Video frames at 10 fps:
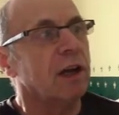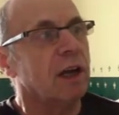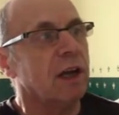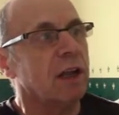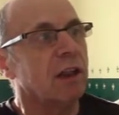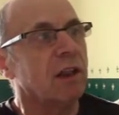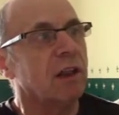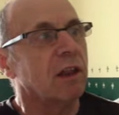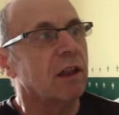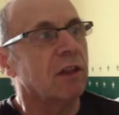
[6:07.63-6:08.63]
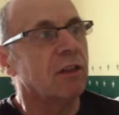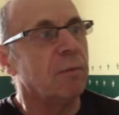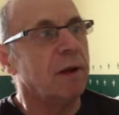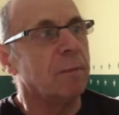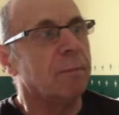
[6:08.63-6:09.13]
is the
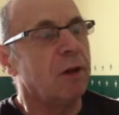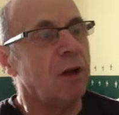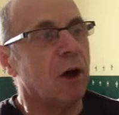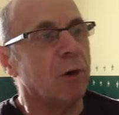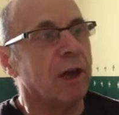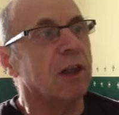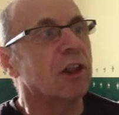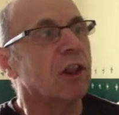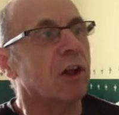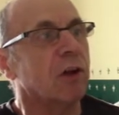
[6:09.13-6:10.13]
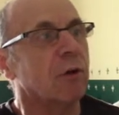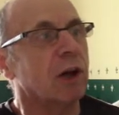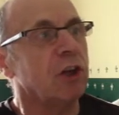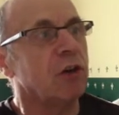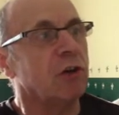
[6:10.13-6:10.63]
bit below it. So,
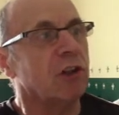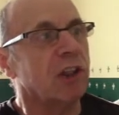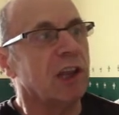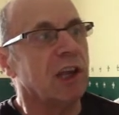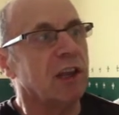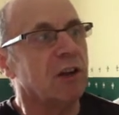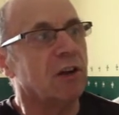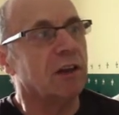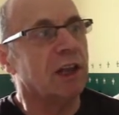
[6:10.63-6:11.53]
and you can see that